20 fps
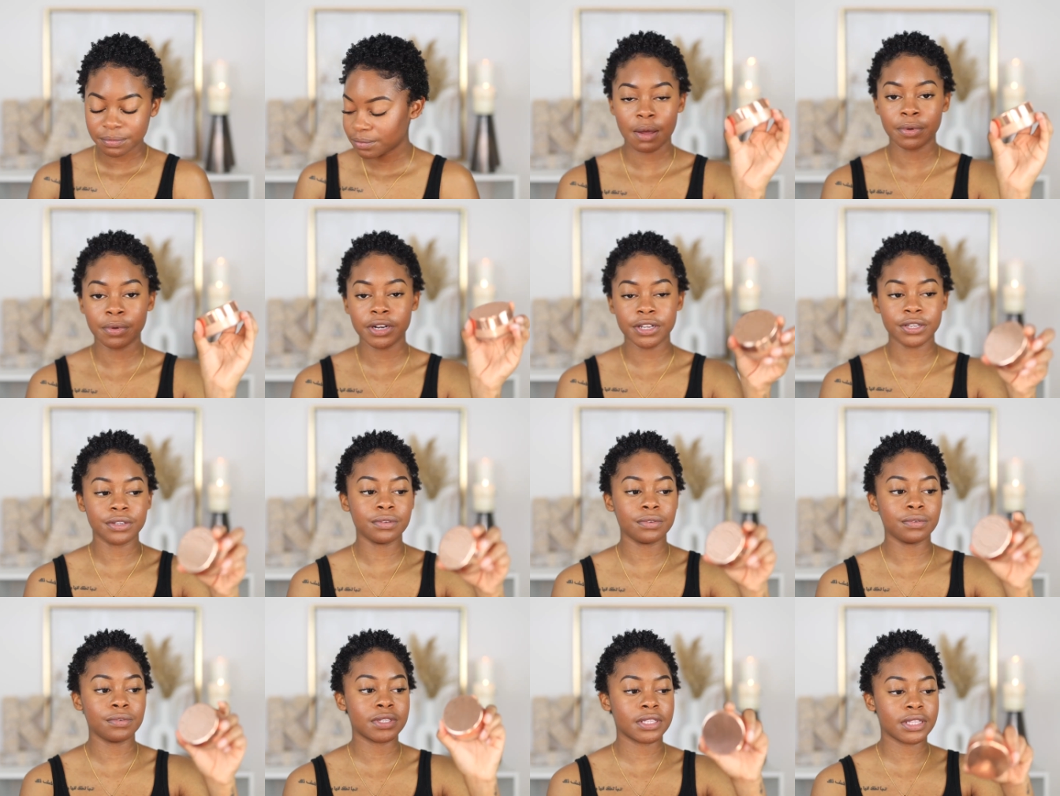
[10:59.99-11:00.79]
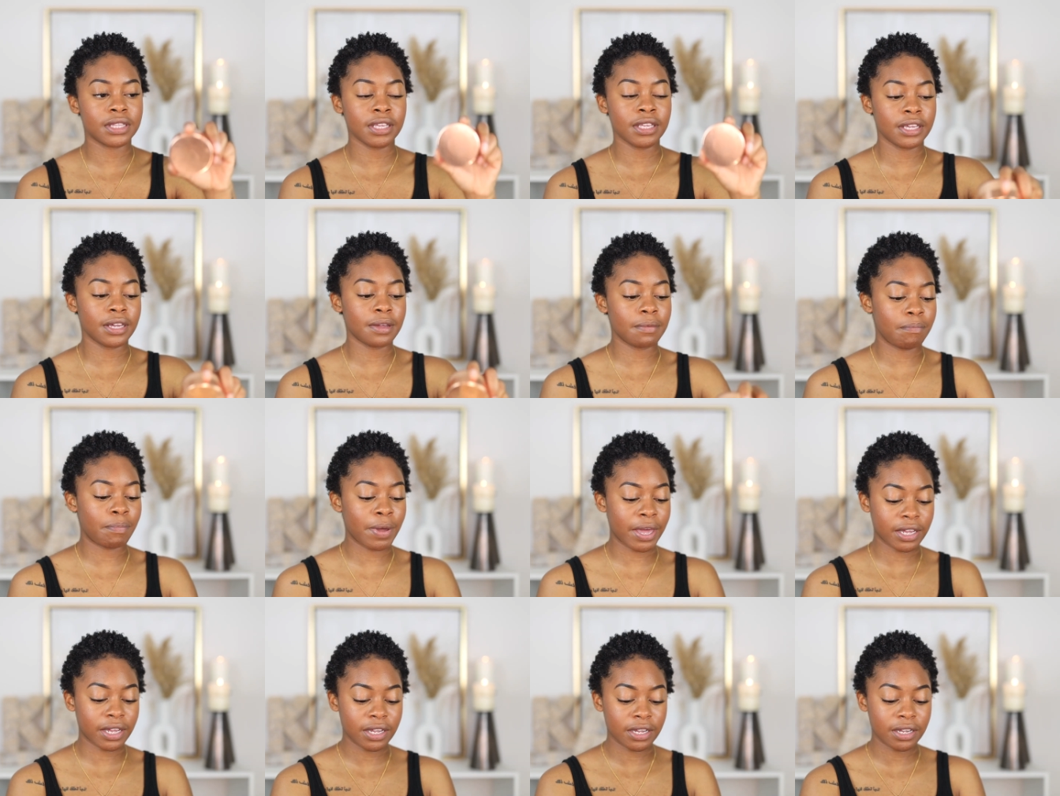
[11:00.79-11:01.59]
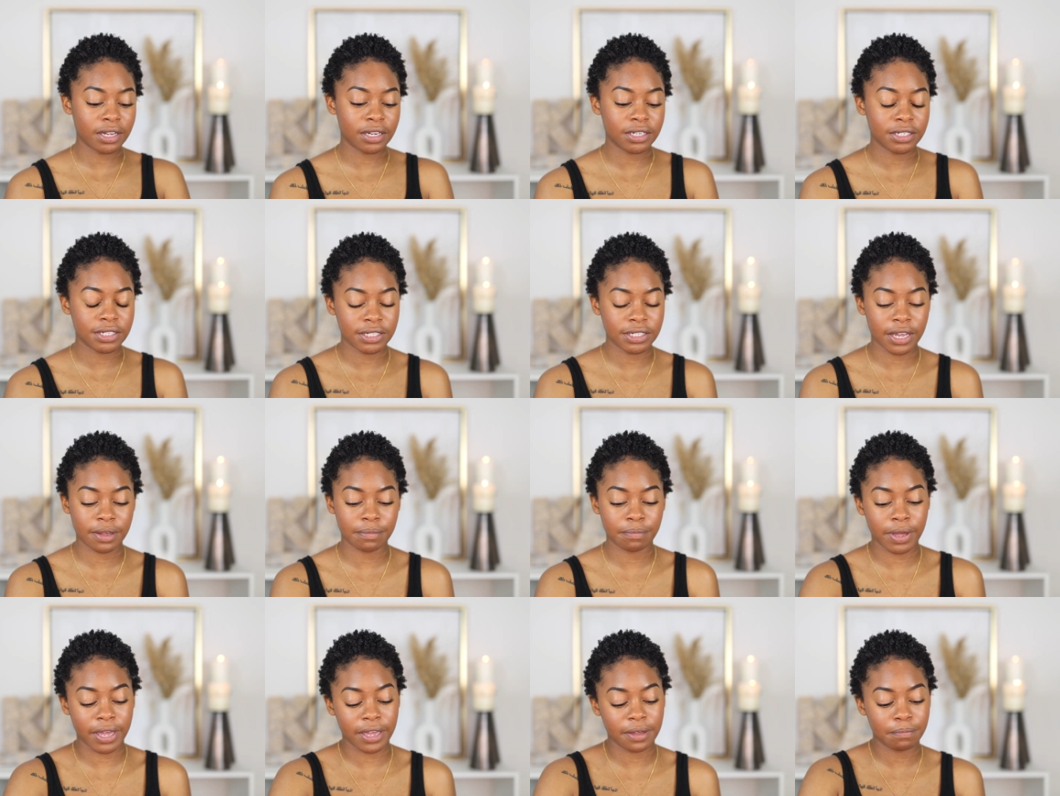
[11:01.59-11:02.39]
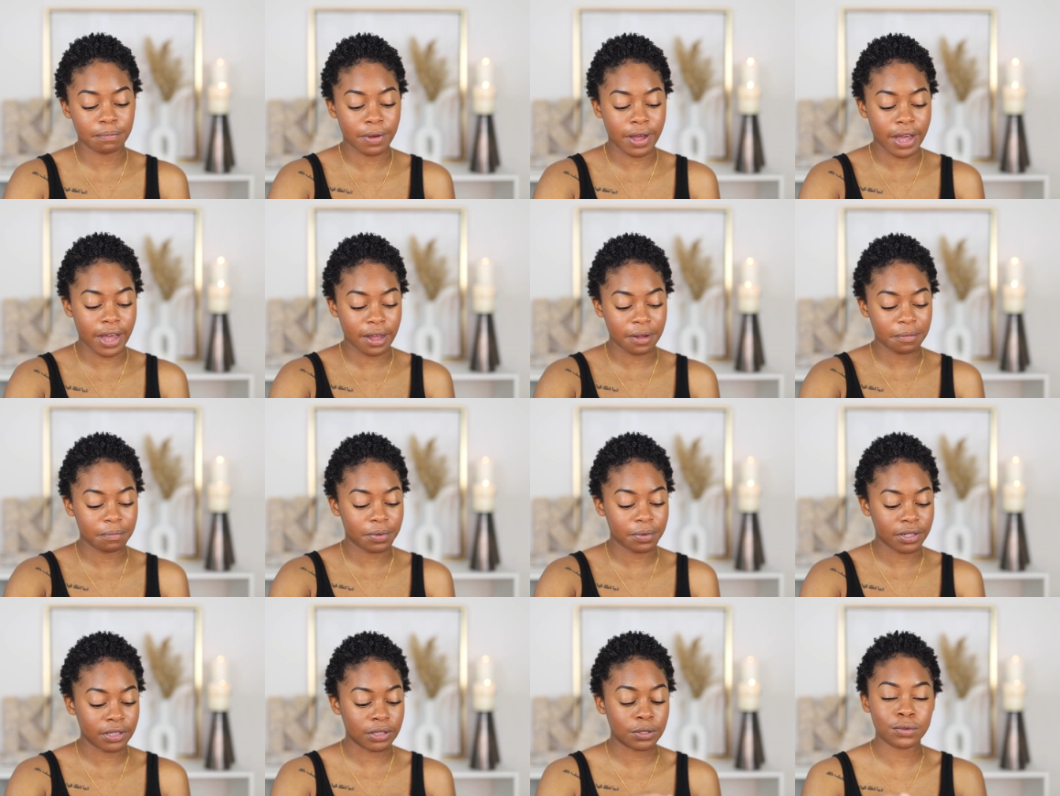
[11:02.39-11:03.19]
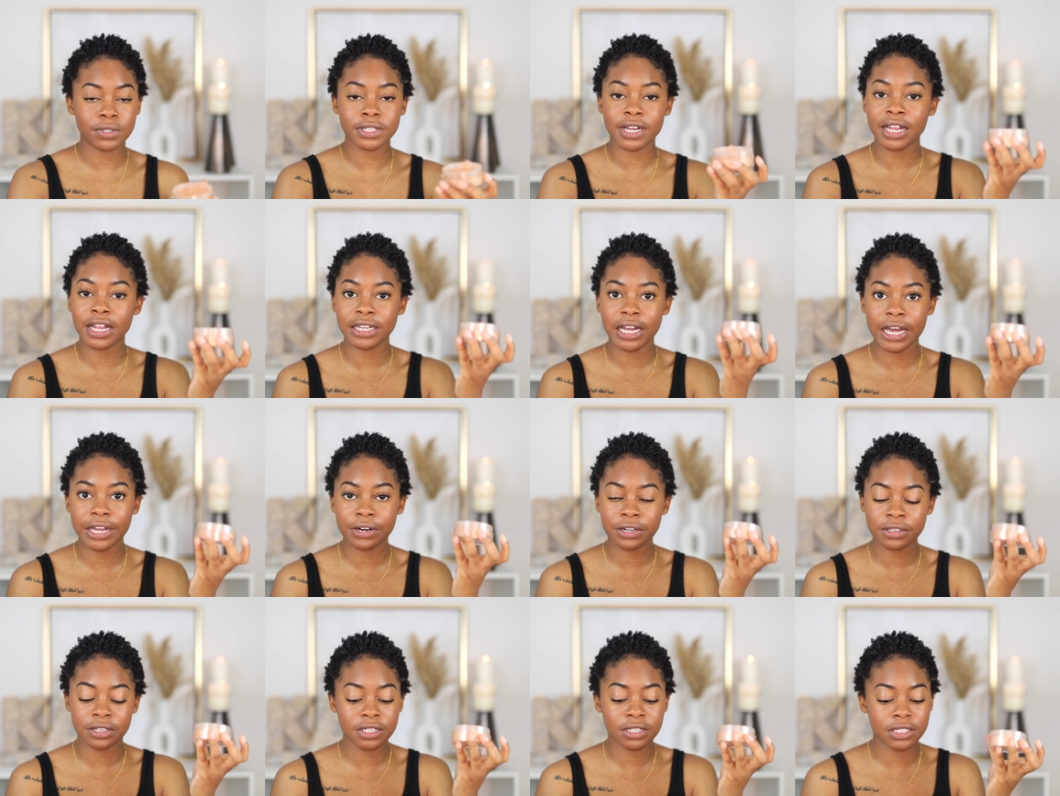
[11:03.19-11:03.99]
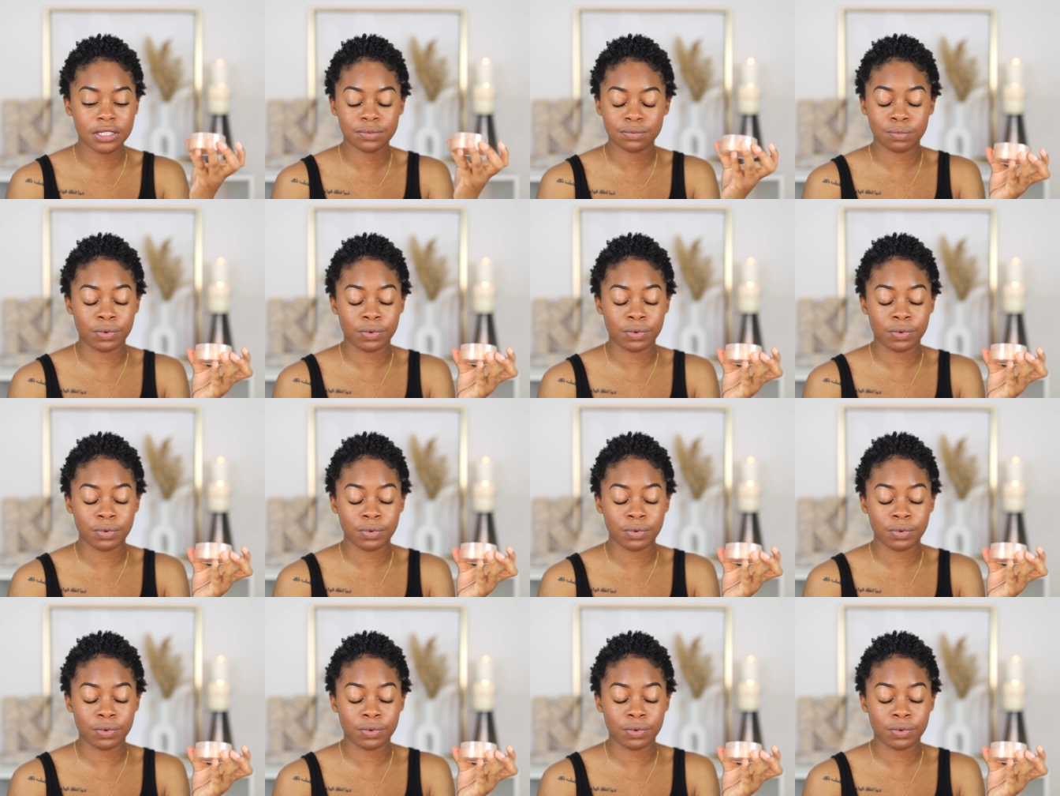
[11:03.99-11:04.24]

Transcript: I'm gonna use the Becca Champagne Pop Loose Highlighter. This is